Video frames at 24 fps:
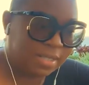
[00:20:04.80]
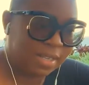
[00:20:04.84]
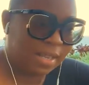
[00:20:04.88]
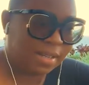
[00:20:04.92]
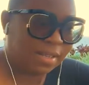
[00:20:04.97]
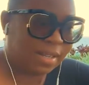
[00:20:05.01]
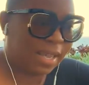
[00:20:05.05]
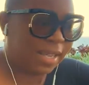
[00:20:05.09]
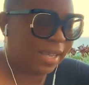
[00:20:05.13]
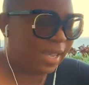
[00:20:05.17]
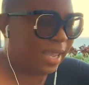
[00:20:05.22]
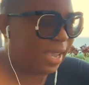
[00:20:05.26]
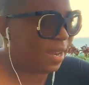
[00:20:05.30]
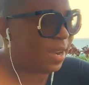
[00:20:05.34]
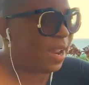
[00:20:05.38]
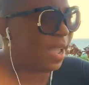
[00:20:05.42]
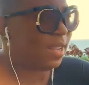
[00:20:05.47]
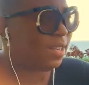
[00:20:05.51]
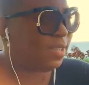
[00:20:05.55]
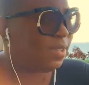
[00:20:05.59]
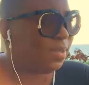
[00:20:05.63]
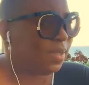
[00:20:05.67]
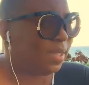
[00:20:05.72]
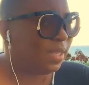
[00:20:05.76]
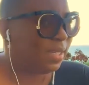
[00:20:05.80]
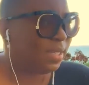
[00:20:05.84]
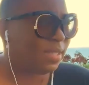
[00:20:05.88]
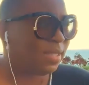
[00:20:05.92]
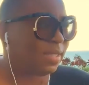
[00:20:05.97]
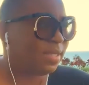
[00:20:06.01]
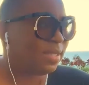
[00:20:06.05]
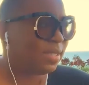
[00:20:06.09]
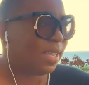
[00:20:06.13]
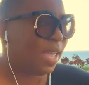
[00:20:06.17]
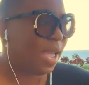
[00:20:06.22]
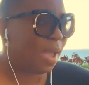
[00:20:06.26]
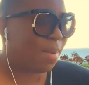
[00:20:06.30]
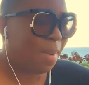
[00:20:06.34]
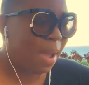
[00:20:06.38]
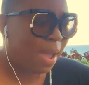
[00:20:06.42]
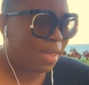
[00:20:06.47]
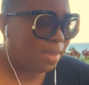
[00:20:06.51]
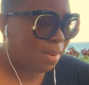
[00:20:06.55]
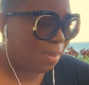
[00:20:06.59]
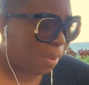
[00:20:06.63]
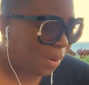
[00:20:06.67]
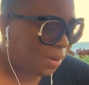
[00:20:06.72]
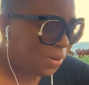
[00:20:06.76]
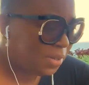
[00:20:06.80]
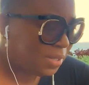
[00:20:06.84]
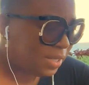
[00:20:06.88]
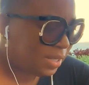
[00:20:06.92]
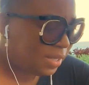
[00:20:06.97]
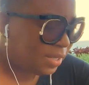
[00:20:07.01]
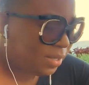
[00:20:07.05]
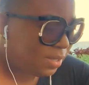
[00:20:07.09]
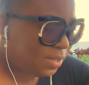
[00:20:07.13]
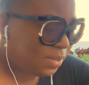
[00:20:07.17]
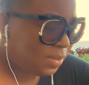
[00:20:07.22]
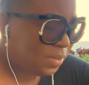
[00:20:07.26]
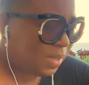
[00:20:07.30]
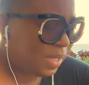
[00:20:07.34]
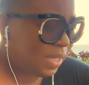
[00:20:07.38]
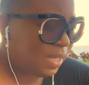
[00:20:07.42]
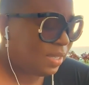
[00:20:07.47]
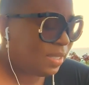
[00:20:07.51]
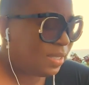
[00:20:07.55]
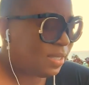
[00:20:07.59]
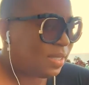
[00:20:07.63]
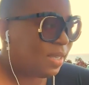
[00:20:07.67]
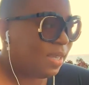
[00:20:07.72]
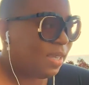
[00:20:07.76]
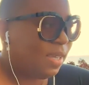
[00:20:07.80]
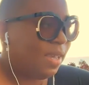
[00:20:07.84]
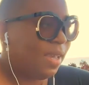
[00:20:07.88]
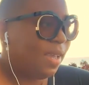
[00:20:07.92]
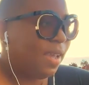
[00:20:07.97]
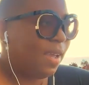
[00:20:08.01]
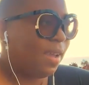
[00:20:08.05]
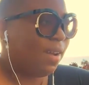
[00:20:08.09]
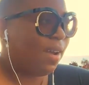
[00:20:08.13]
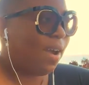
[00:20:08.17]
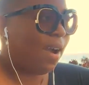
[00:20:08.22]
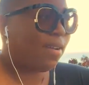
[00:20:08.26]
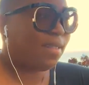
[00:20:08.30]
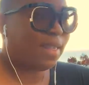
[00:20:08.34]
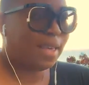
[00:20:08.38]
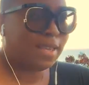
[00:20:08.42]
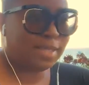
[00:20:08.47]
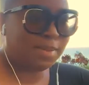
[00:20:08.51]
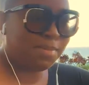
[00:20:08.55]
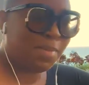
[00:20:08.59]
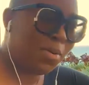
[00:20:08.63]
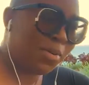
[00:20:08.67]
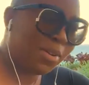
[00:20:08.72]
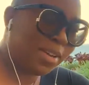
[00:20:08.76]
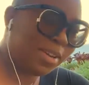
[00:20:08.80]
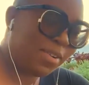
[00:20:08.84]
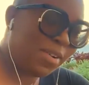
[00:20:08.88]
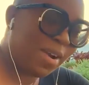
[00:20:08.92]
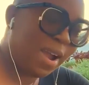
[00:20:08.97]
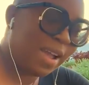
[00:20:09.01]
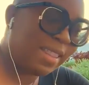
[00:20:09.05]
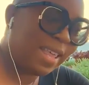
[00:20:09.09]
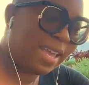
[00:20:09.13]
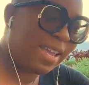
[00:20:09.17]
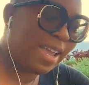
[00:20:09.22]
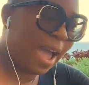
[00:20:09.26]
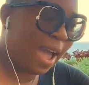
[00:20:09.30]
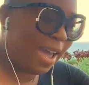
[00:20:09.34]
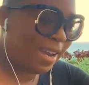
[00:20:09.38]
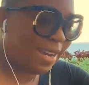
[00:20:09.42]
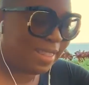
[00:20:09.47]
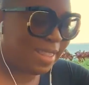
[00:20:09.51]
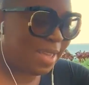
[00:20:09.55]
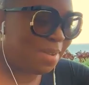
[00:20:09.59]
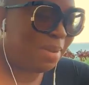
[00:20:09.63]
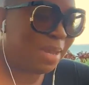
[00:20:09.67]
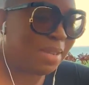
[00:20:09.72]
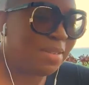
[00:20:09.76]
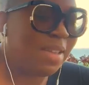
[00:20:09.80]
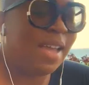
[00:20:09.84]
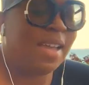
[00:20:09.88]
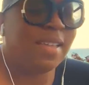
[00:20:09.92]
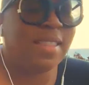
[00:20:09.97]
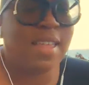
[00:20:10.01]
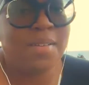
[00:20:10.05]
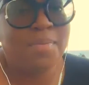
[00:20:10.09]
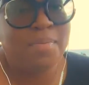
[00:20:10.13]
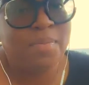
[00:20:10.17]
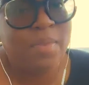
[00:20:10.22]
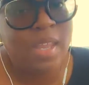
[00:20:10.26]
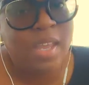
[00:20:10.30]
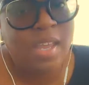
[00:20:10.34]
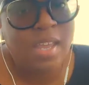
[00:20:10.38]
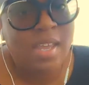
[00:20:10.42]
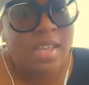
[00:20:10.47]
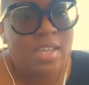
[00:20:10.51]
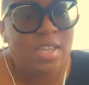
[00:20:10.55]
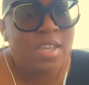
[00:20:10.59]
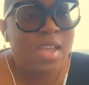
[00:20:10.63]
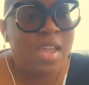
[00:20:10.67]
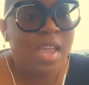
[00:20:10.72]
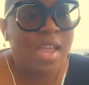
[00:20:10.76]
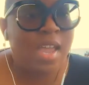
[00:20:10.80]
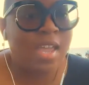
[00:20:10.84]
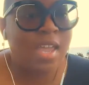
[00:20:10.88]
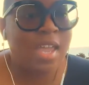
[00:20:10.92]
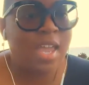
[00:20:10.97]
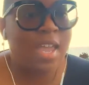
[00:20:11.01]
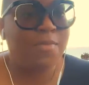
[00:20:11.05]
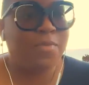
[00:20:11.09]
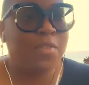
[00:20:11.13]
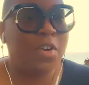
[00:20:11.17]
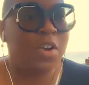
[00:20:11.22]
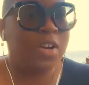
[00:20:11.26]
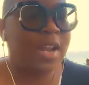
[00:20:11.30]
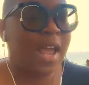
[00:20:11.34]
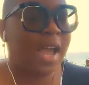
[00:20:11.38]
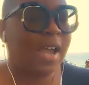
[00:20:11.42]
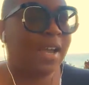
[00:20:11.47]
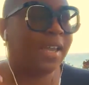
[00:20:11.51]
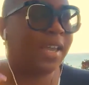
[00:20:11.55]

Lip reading: in, like, can I do this? Am I the person to do this? Are they smoking crack? Like, how did they pick? Like, if you're not